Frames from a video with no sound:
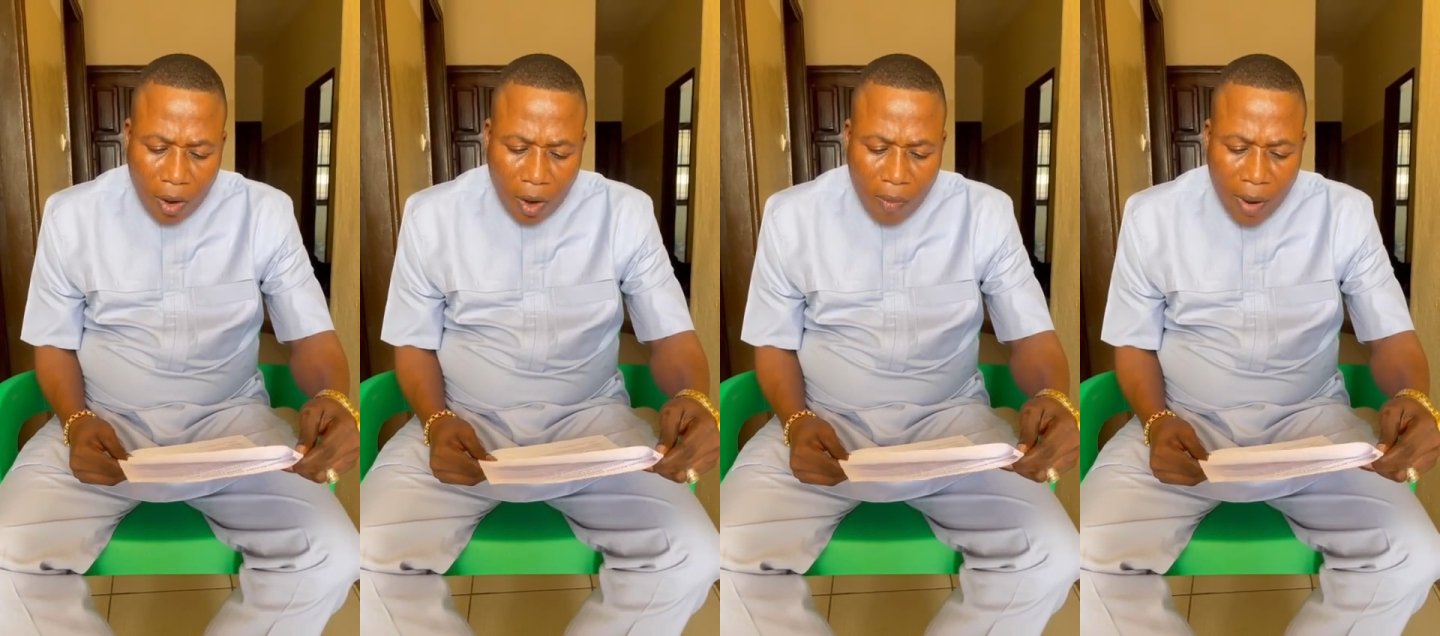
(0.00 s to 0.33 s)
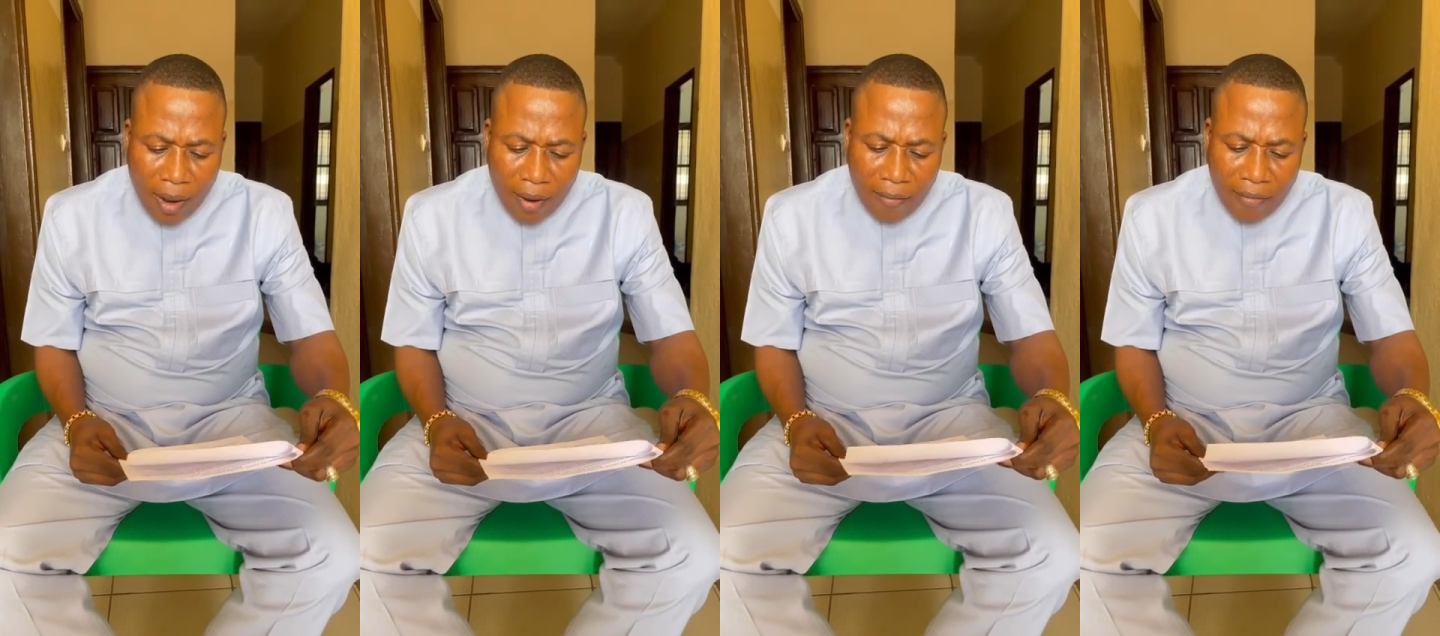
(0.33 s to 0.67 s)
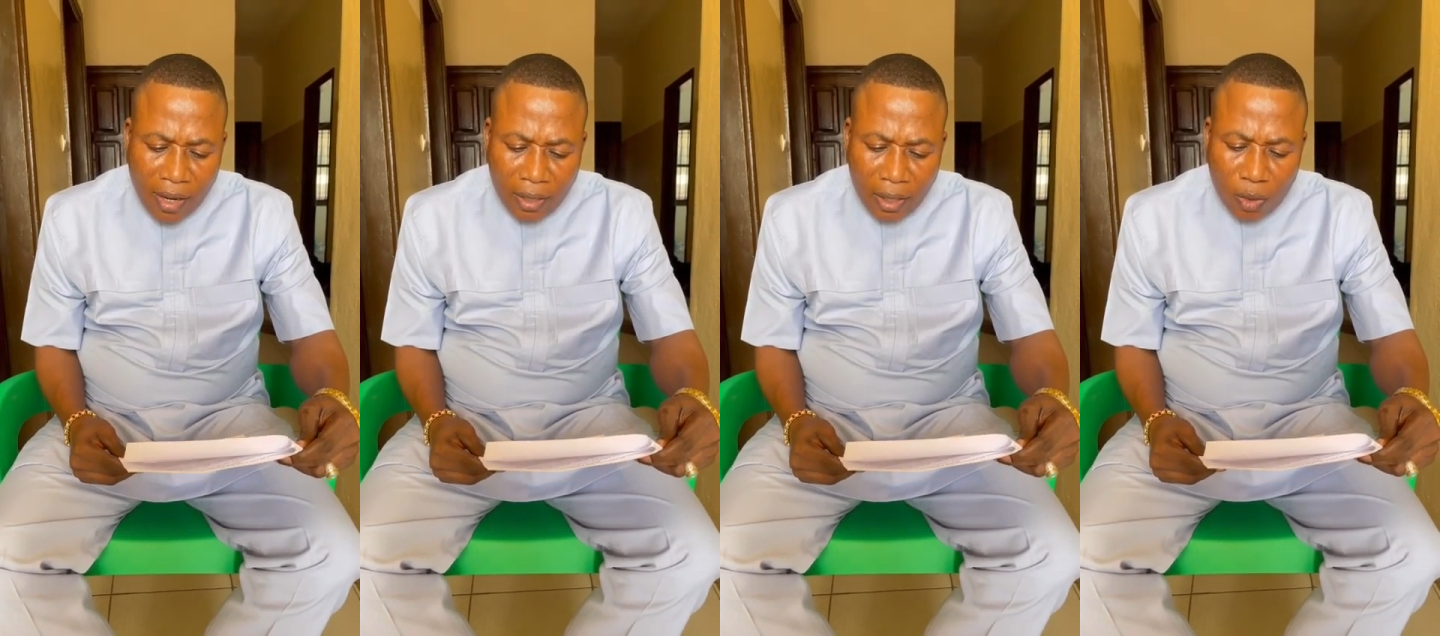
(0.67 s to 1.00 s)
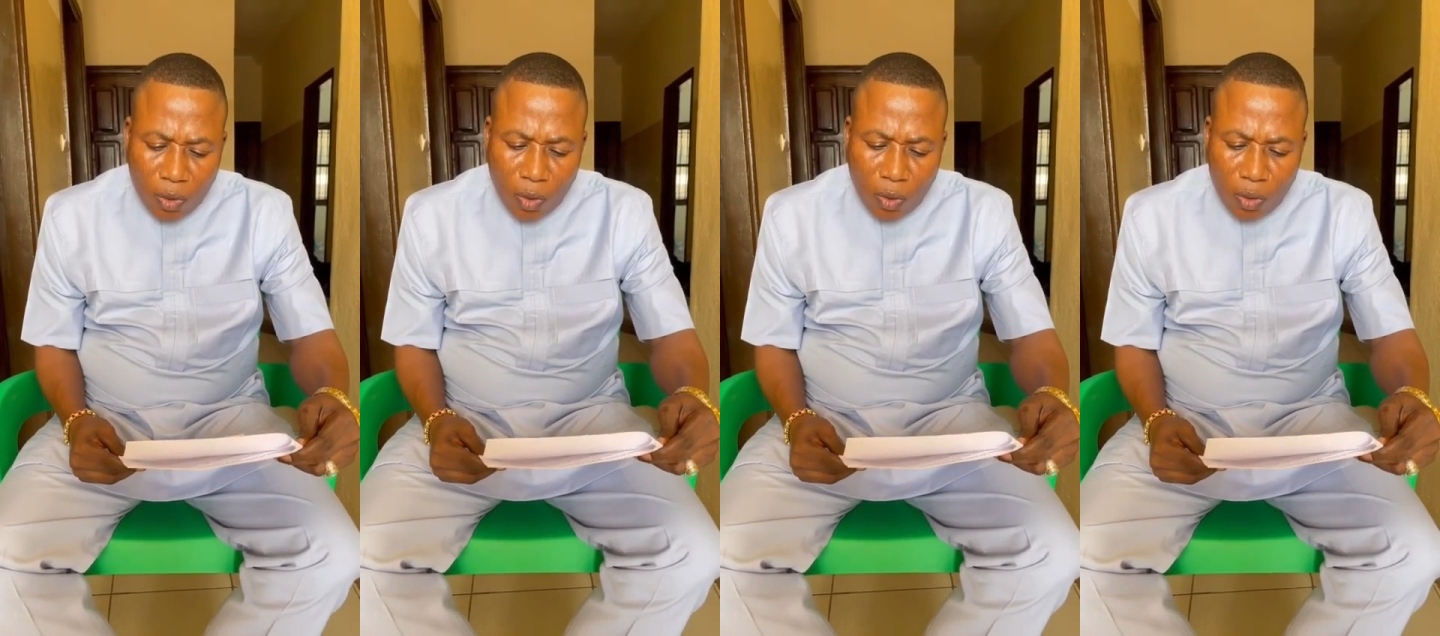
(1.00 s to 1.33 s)
Oba
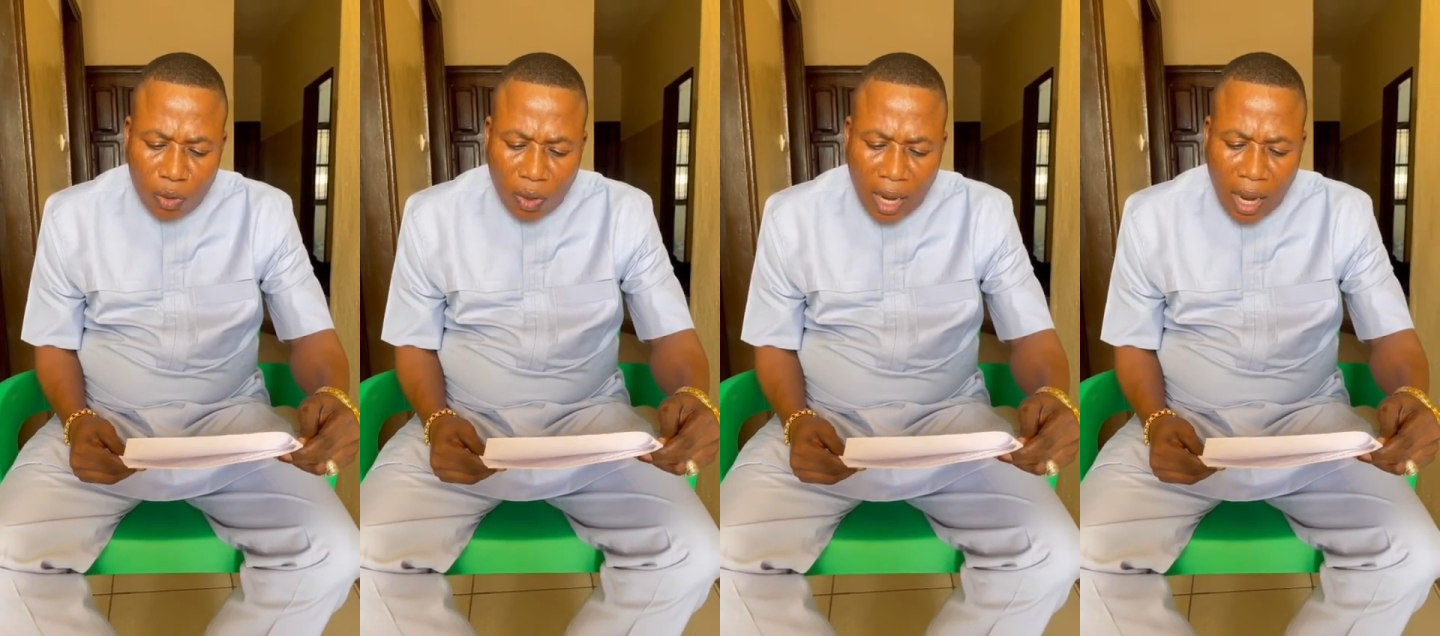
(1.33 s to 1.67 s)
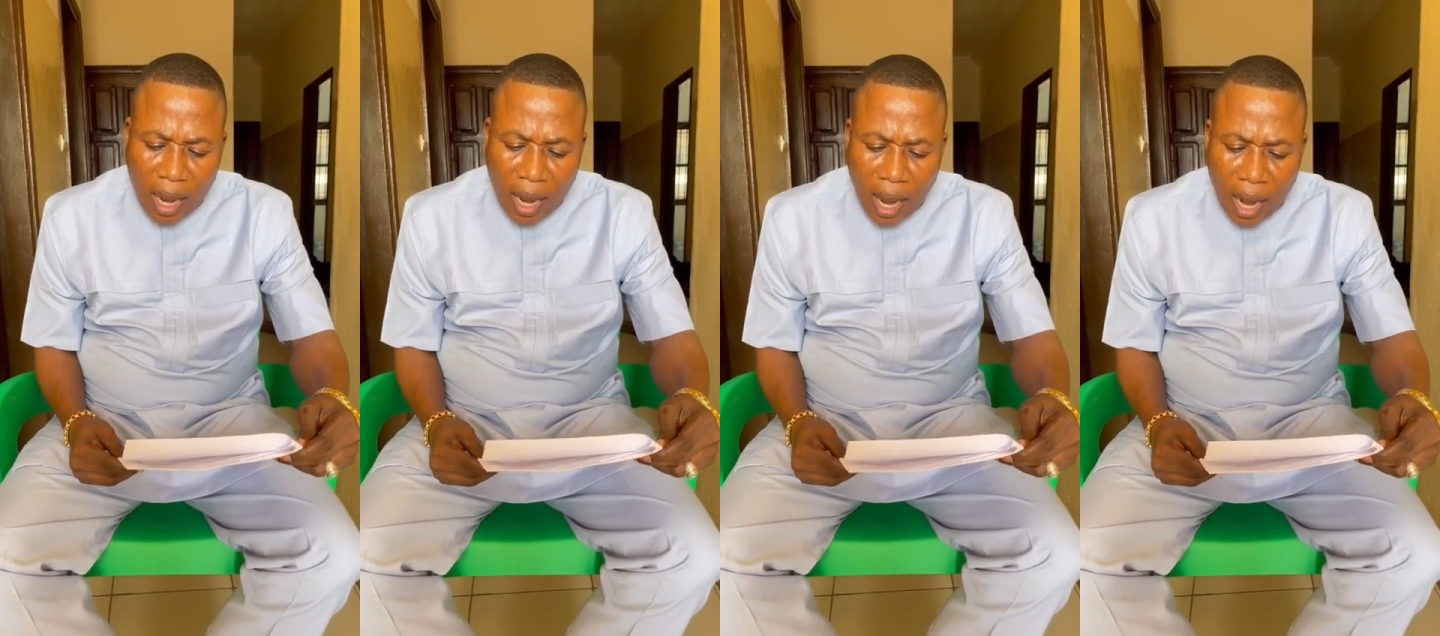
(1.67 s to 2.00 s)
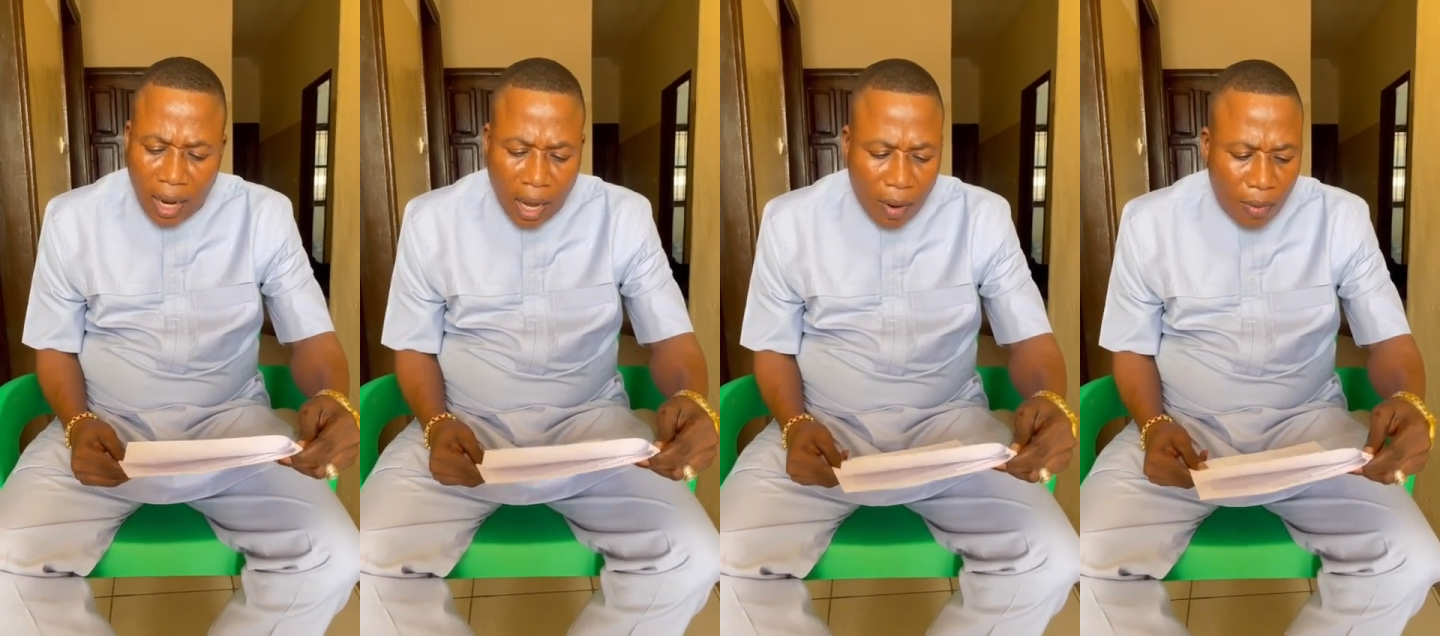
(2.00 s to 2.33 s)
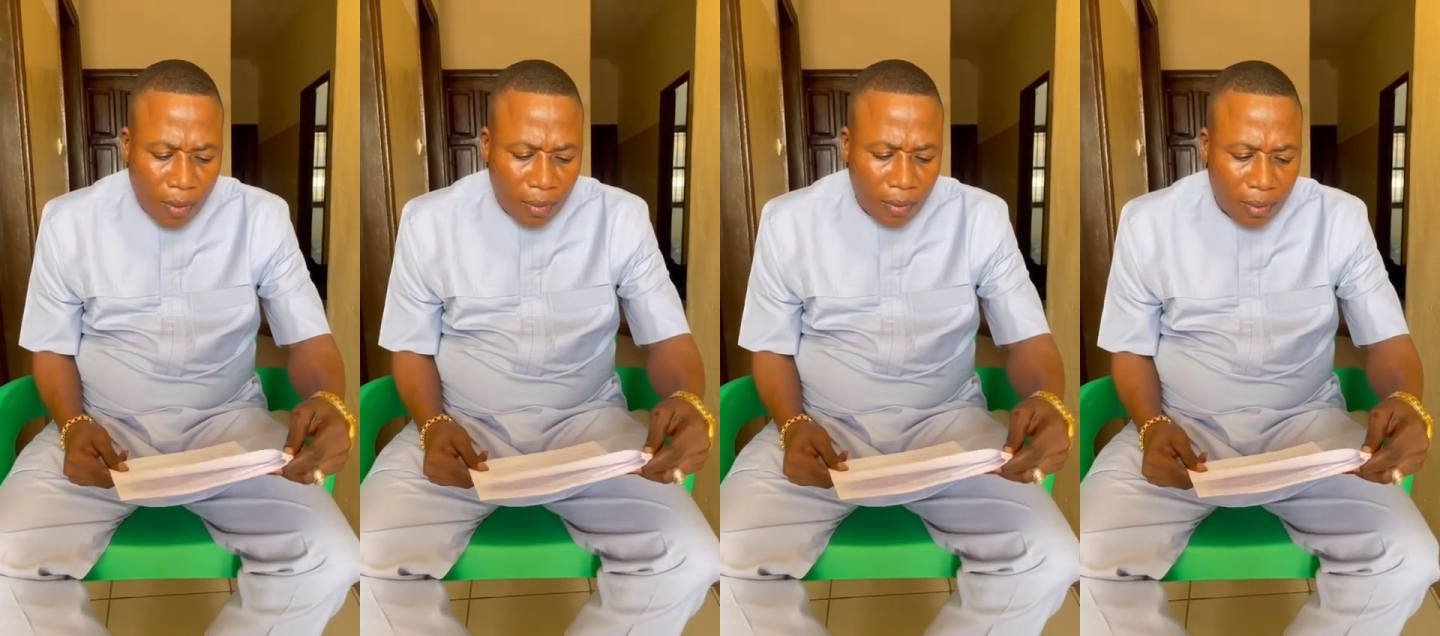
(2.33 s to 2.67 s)
Francis Olusola Alao,